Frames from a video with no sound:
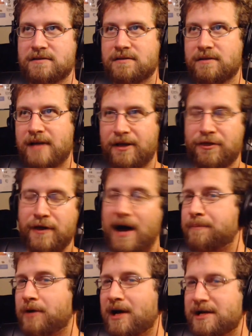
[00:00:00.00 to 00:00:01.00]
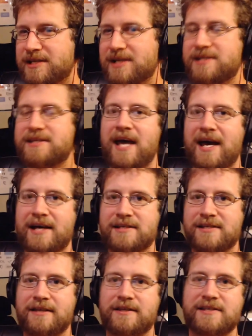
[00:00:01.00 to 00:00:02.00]
like thought process
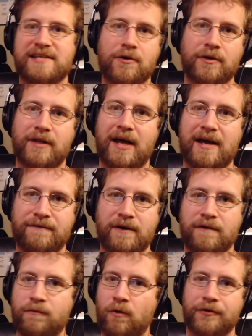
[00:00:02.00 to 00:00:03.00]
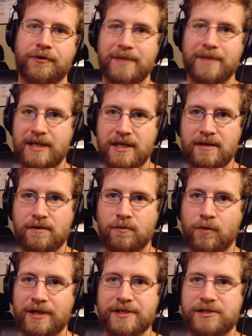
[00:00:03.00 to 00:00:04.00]
as like The Secret Life of Walter Mitty,
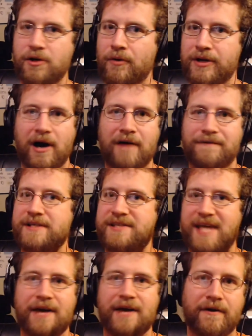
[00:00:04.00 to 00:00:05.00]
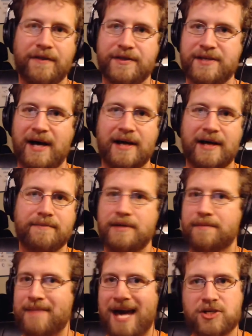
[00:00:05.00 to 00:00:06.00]
where he's going off in his head all the time,
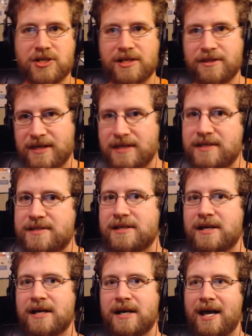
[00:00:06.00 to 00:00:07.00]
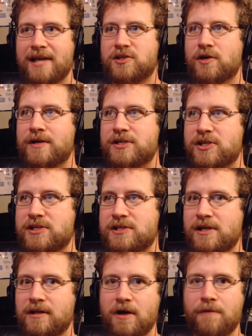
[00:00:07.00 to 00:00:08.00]
imagining things. And so it's just
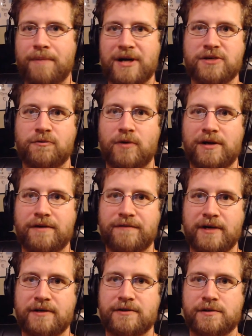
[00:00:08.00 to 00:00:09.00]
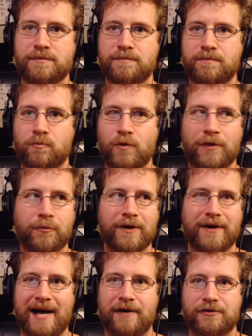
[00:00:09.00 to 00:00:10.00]
a low budget one of those with
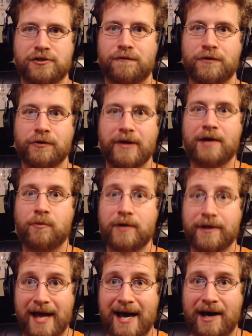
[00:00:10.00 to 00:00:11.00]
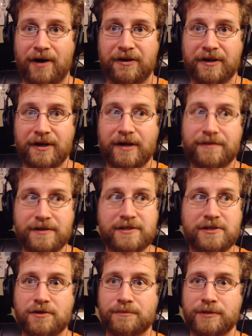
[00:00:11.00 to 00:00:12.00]
Weird Al. So if you like Weird Al, this
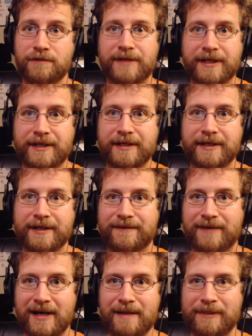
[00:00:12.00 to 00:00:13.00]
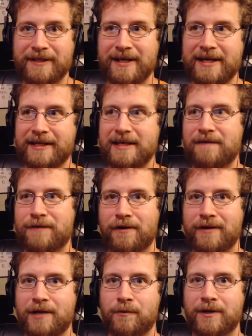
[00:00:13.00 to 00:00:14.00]
is your movie, right? But like, if you
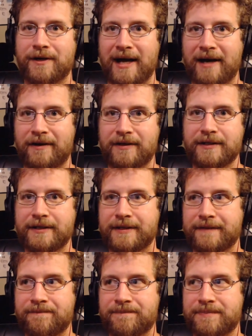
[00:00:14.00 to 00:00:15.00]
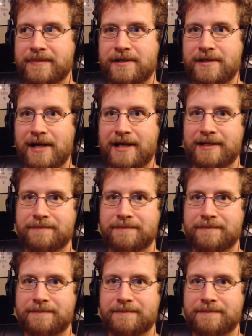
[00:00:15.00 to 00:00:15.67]
don't like Weird Al, you're not gonna